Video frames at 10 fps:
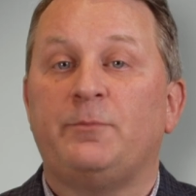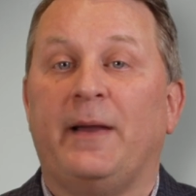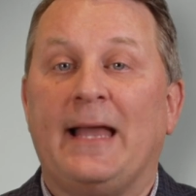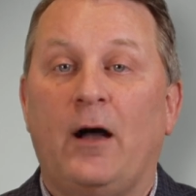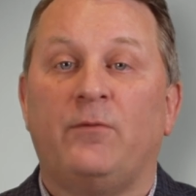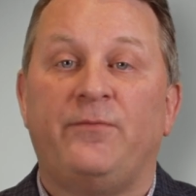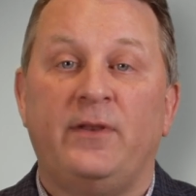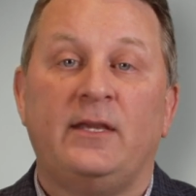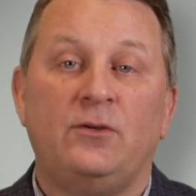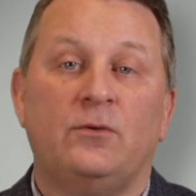by
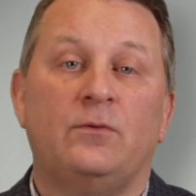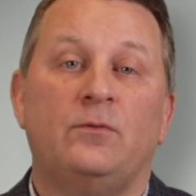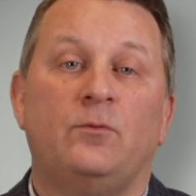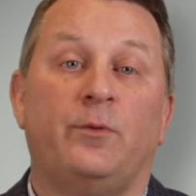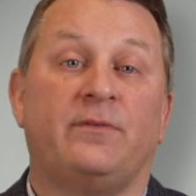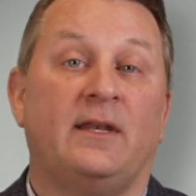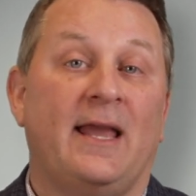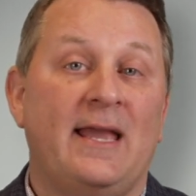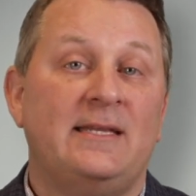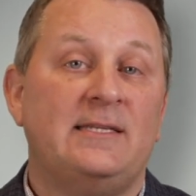outfitting you with an
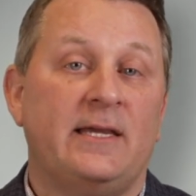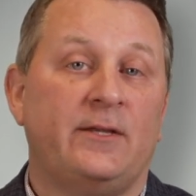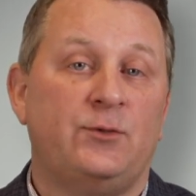ADA